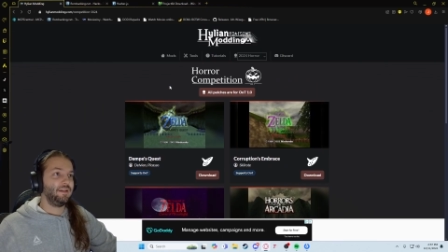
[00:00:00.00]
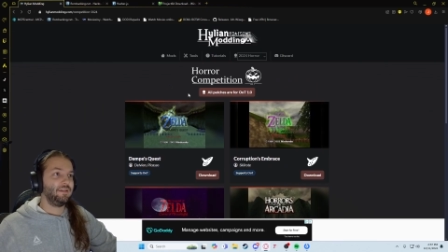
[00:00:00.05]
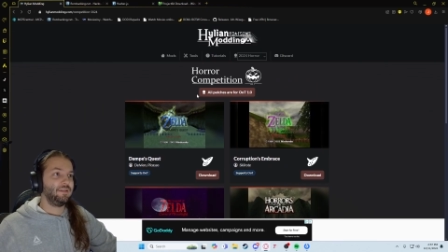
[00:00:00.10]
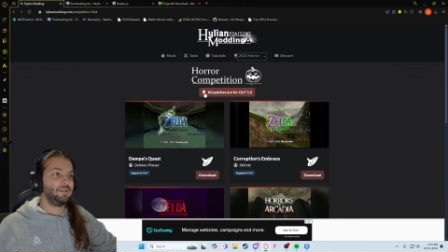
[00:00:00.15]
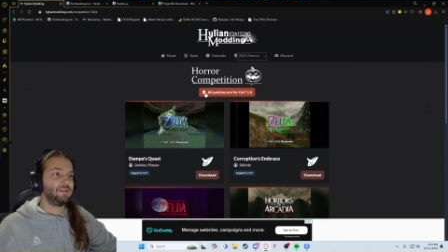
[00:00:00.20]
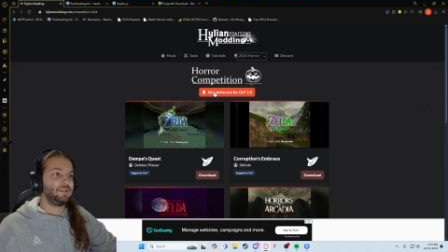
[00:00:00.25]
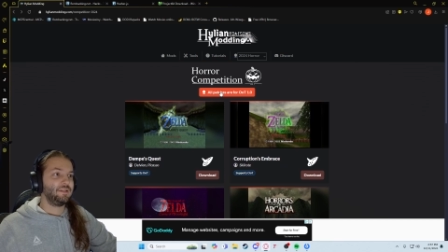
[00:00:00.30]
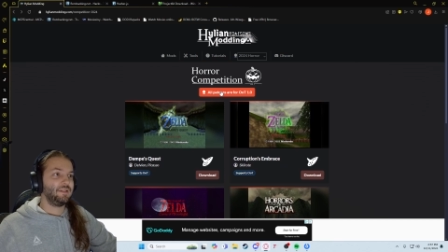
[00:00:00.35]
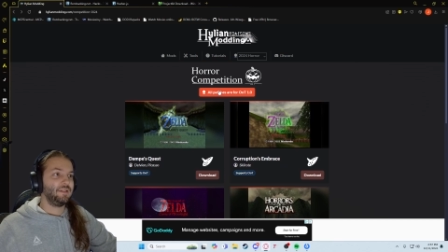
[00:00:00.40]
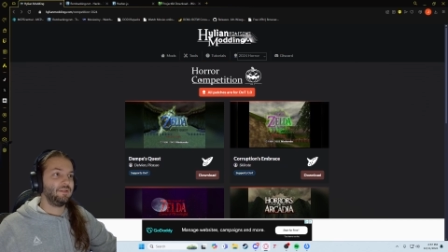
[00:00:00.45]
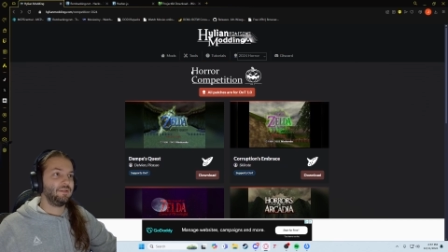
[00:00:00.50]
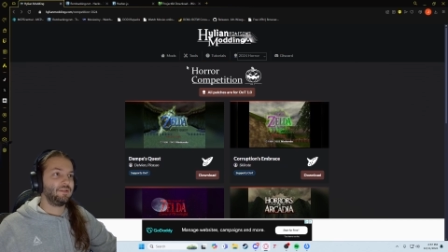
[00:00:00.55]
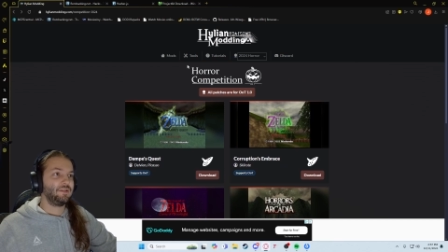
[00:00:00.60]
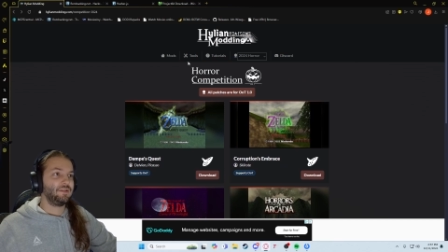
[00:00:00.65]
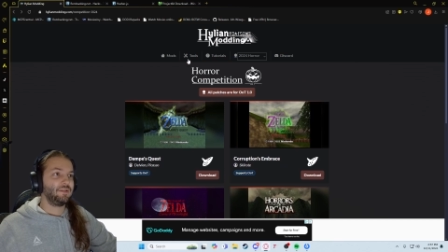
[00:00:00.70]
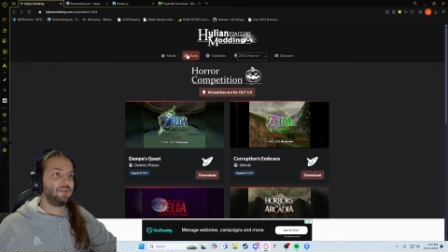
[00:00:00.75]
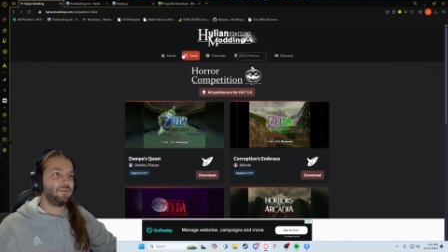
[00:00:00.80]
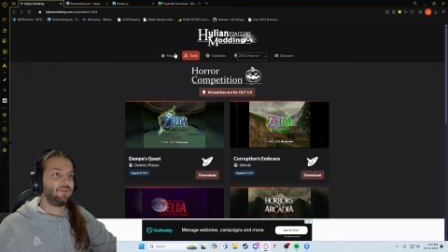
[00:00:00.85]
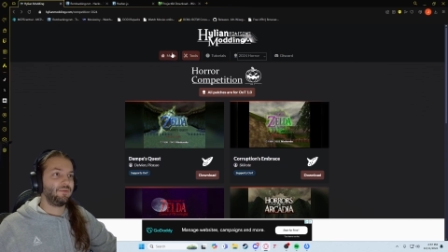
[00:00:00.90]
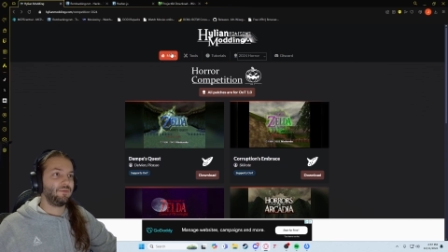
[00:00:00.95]
let's see, let's
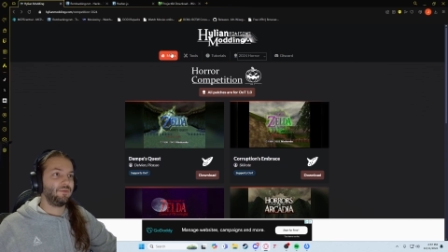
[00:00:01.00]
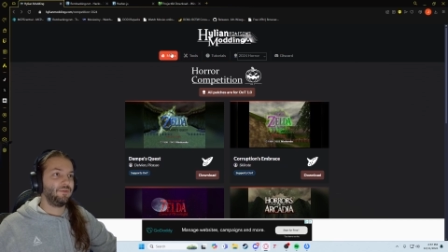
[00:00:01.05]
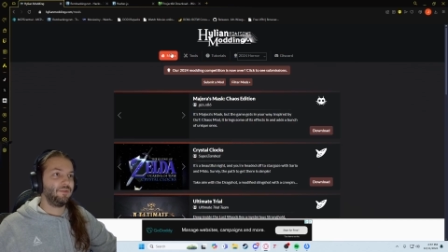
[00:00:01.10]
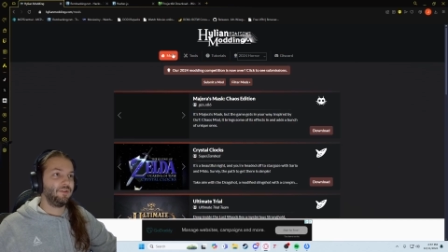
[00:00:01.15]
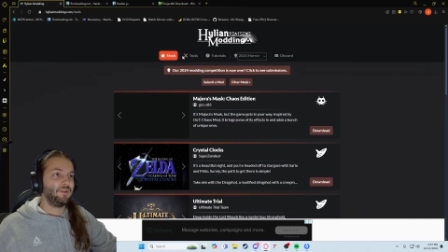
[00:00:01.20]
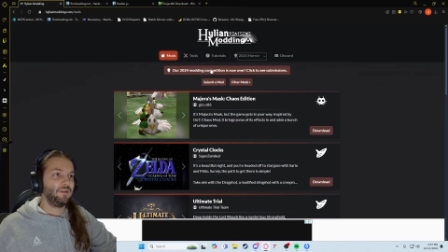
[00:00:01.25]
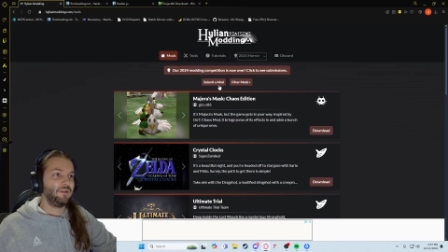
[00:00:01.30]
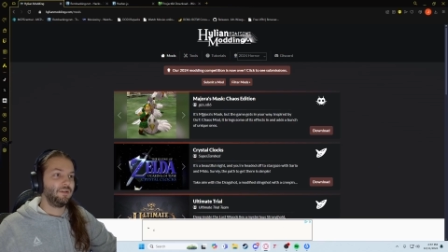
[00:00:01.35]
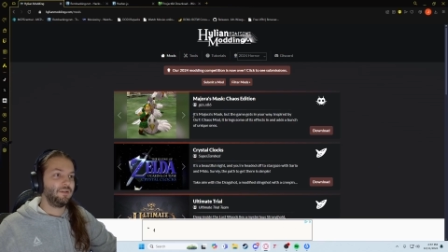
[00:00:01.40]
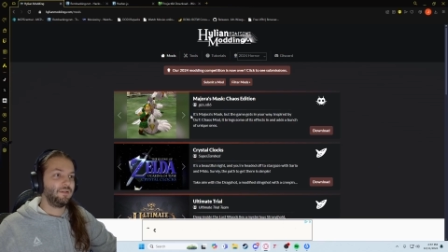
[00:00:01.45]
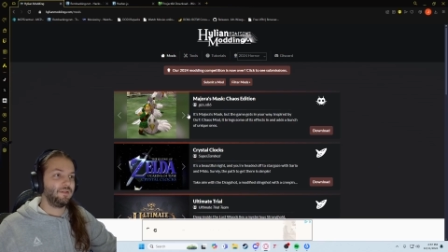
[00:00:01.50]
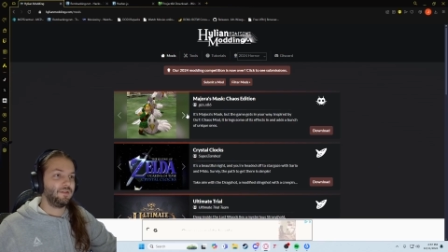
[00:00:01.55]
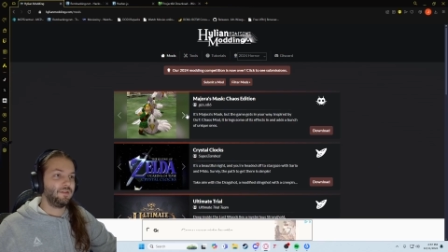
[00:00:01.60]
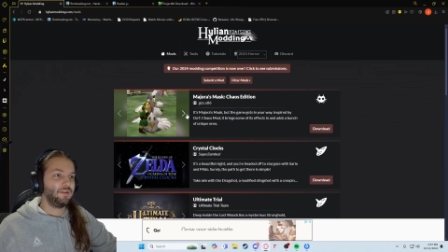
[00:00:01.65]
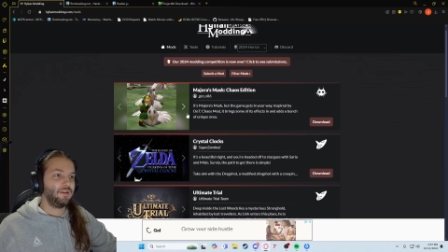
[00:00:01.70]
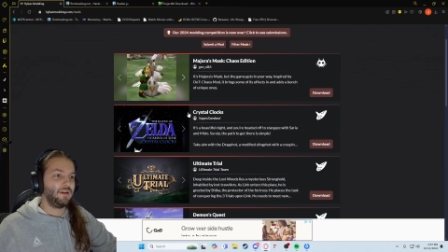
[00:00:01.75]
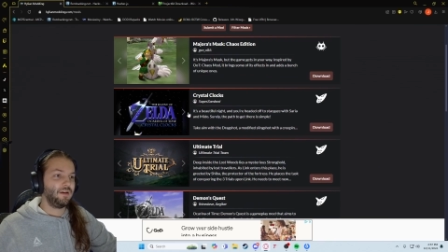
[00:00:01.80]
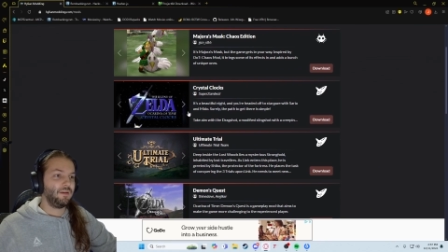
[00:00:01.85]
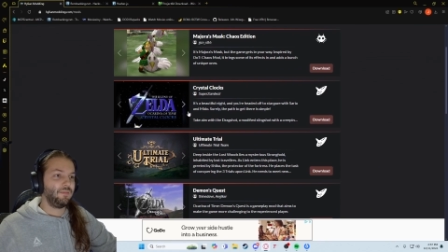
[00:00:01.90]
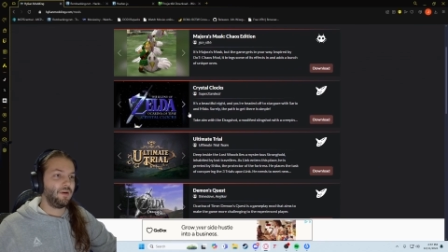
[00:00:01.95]
look for
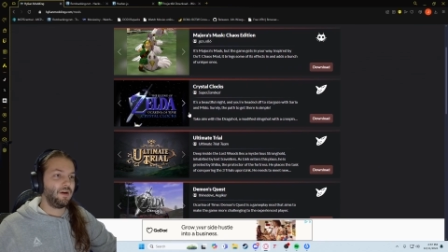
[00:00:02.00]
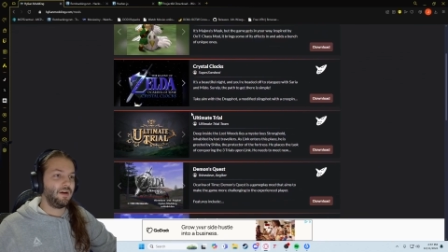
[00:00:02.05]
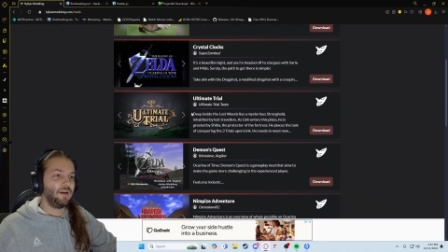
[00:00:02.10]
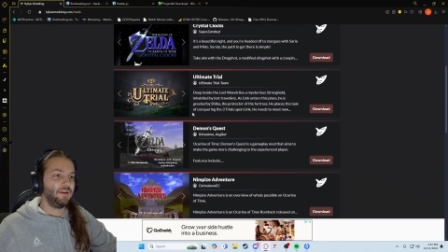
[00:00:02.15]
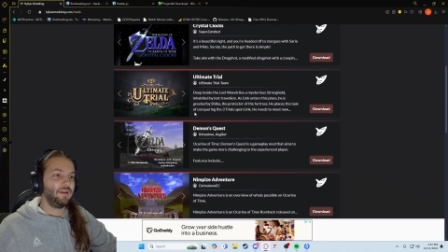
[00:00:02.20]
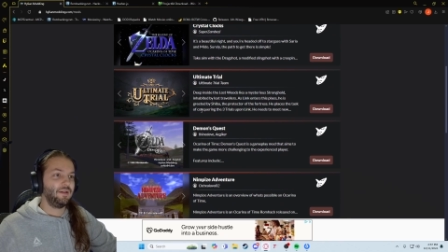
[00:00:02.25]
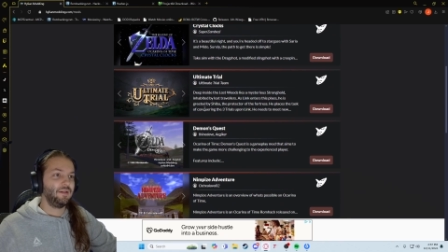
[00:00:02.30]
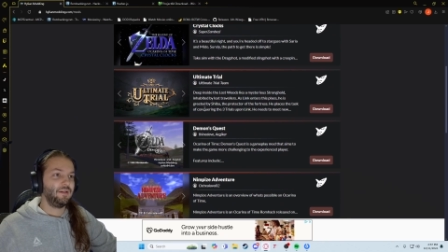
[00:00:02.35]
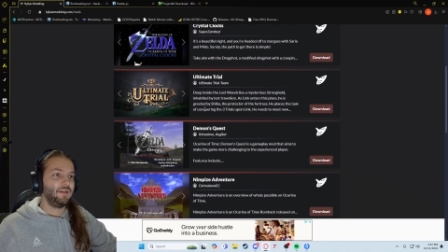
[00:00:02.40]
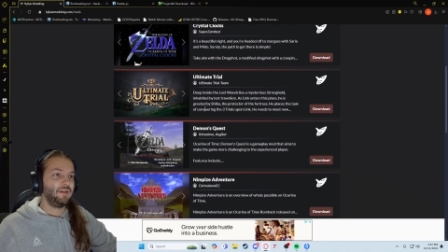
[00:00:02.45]
odd.